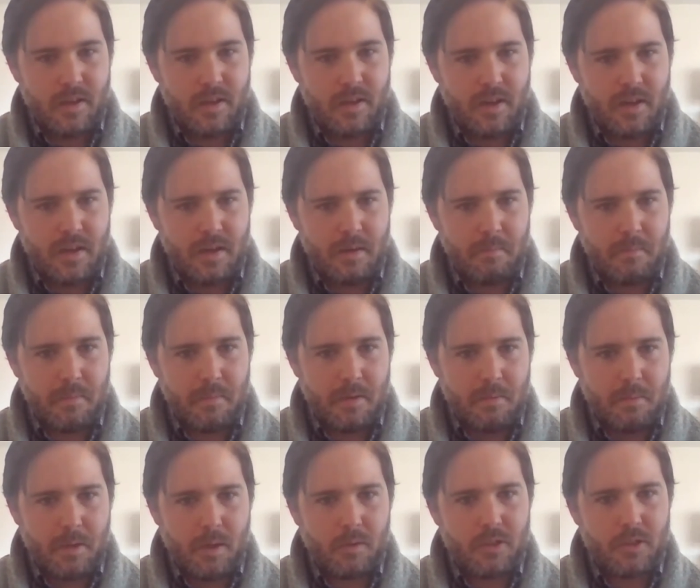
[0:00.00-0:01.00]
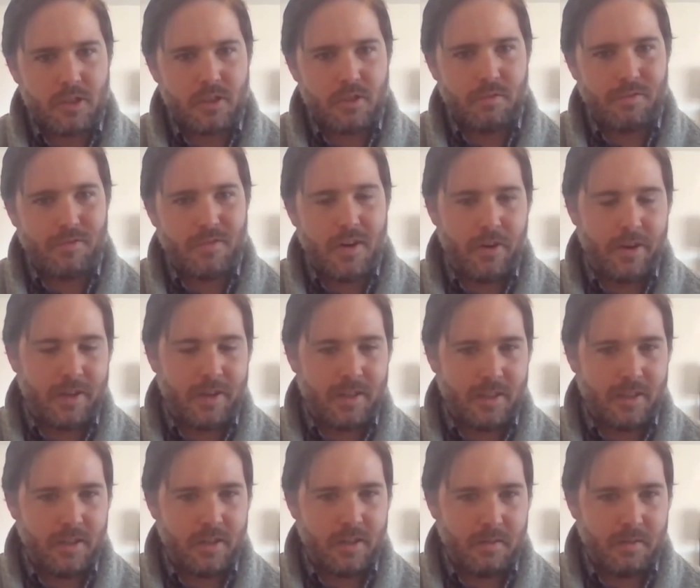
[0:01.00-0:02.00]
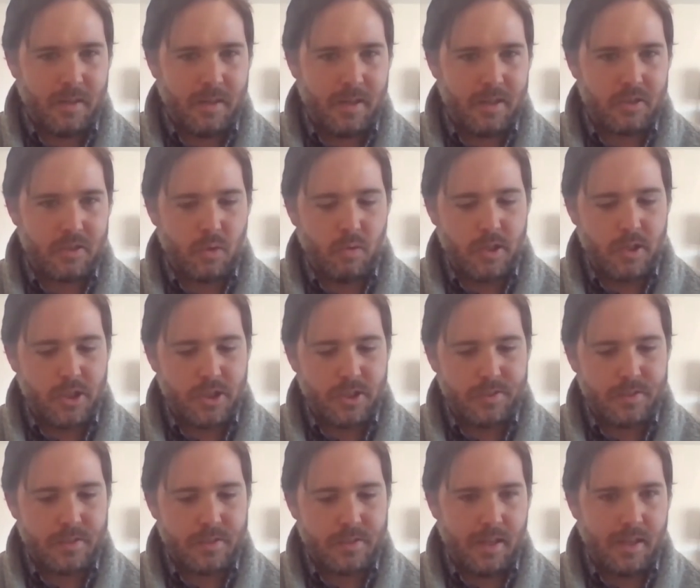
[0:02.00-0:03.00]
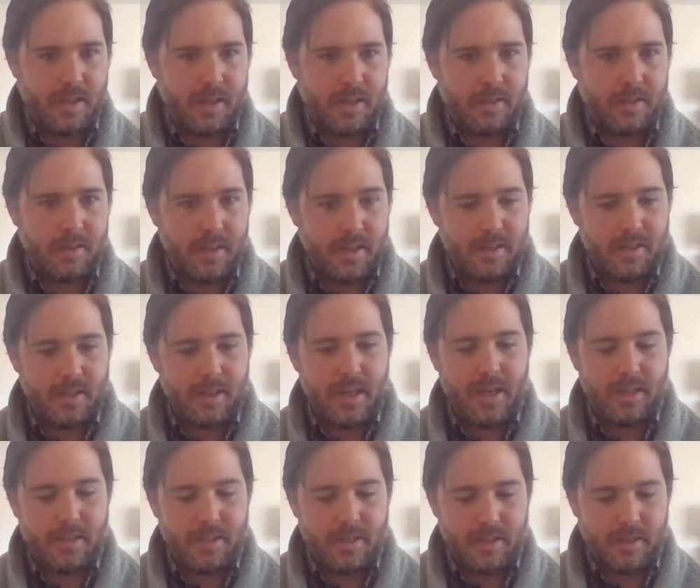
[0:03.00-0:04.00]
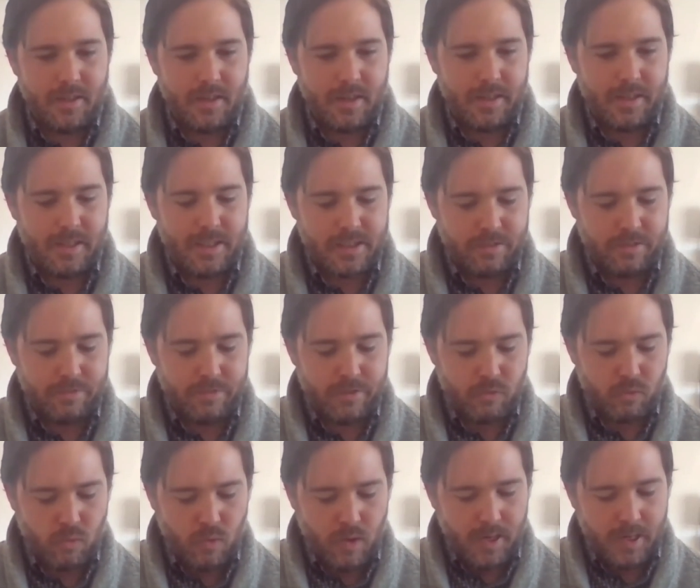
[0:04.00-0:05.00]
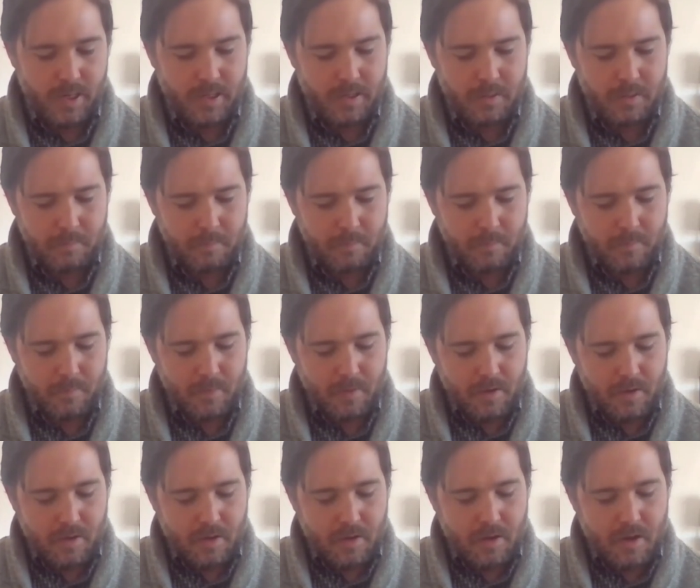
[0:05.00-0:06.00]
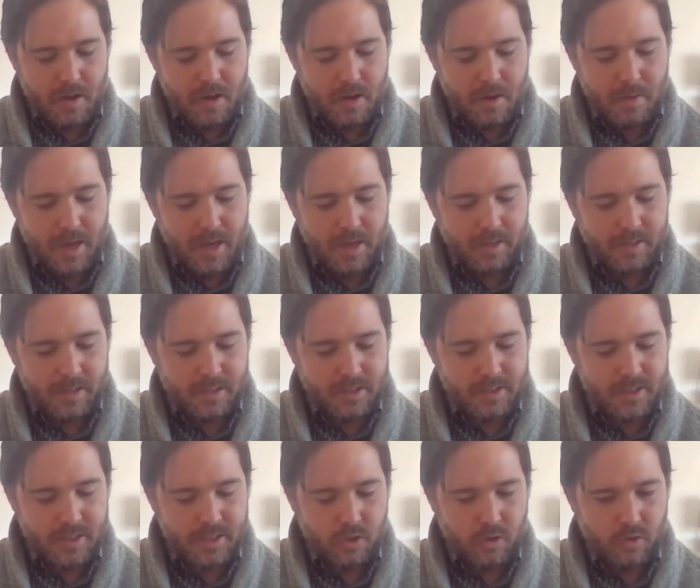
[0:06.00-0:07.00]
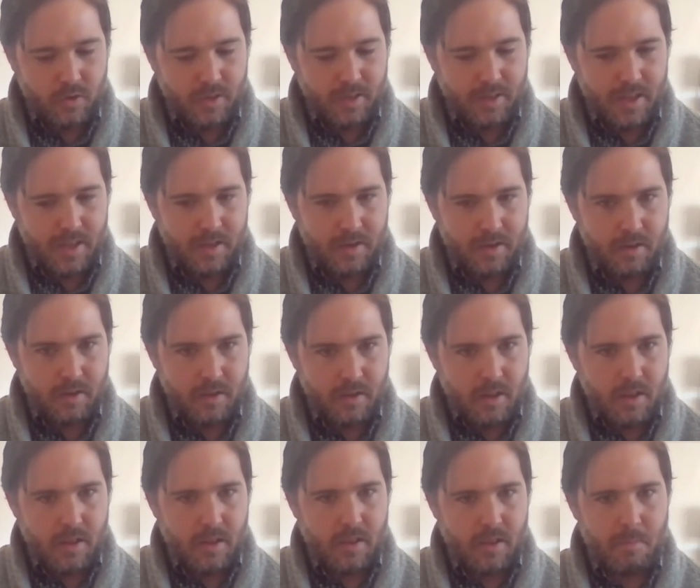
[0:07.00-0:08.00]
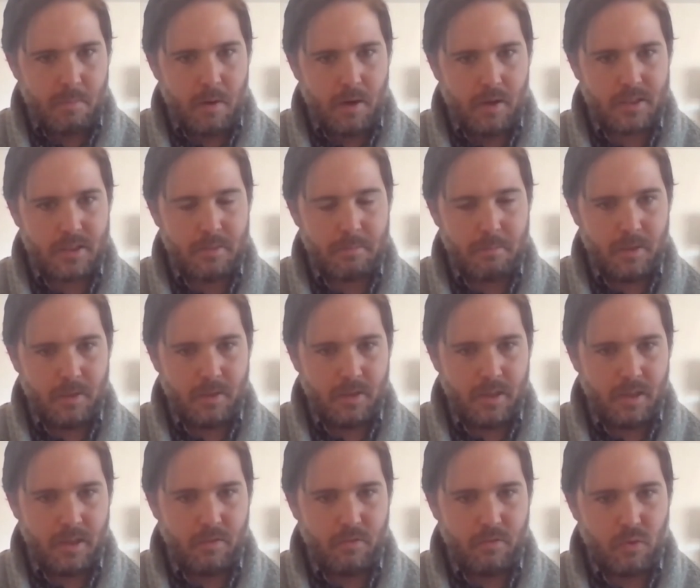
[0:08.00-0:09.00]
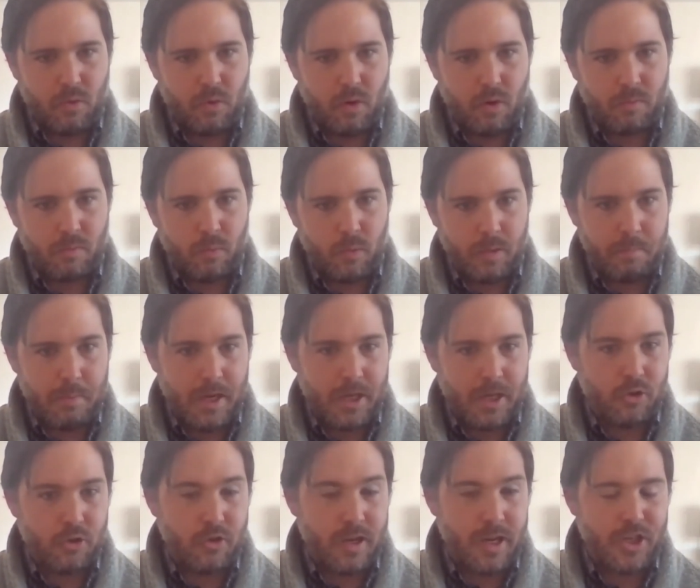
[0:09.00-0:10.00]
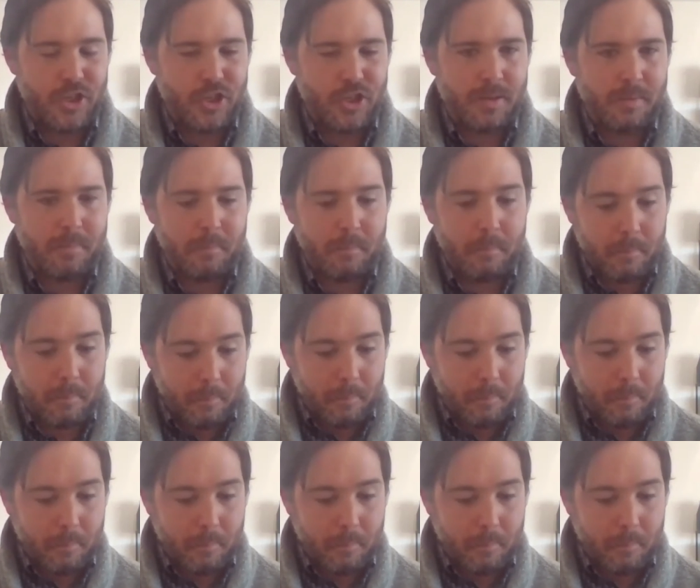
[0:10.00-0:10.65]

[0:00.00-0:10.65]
But it was also very clear that its origins lay in the 1897 raid, and considering then the possibility for repatriation.